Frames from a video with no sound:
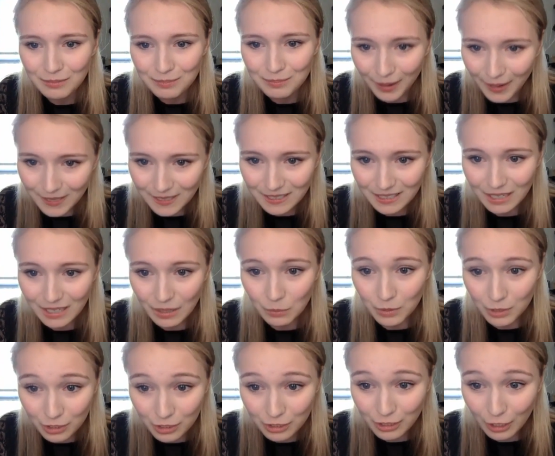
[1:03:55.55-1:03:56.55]
but it
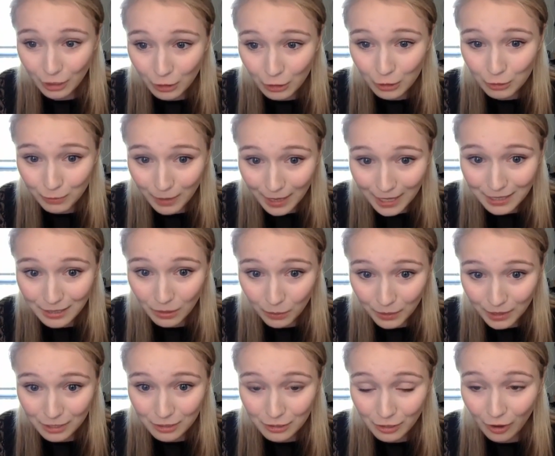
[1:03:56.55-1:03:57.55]
was still greater
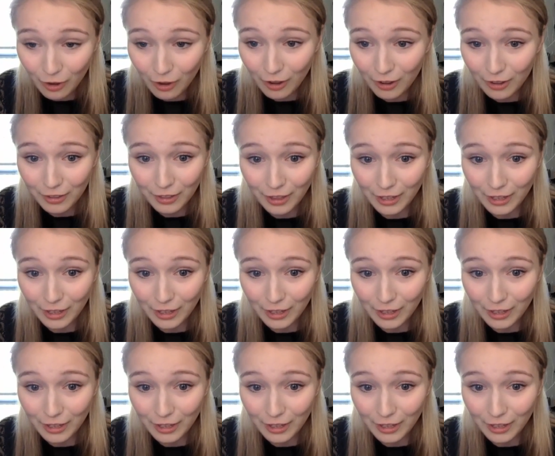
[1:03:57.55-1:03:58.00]
when he saw